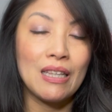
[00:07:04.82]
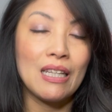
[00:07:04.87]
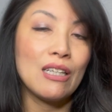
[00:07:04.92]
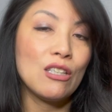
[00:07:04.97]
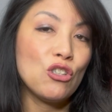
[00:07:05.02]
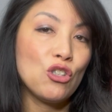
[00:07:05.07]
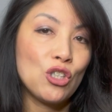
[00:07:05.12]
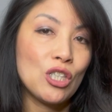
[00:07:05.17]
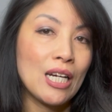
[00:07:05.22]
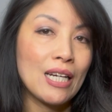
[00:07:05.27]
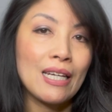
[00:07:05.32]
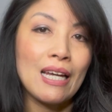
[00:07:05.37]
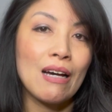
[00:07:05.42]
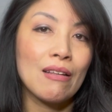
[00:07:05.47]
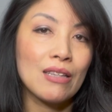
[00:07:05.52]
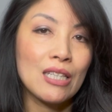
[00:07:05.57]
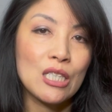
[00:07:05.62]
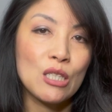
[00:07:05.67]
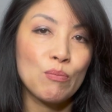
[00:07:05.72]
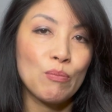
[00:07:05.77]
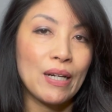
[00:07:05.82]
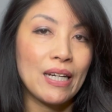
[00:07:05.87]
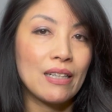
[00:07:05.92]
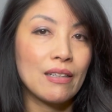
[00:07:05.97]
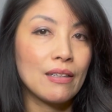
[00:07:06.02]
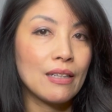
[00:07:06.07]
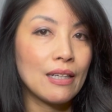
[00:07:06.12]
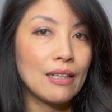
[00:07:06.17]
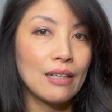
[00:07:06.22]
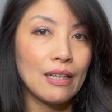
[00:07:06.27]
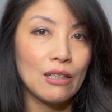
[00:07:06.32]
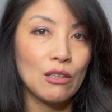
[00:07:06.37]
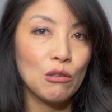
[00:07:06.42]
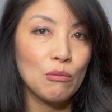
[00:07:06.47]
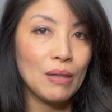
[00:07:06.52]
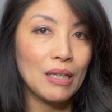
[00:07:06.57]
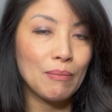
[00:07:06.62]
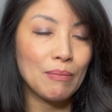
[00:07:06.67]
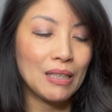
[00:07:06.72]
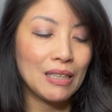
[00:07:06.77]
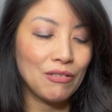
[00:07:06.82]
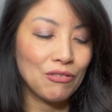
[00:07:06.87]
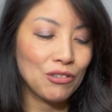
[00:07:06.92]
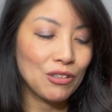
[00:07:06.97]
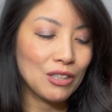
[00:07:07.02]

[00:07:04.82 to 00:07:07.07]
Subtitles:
that you check out this brand. Again, I don't make money for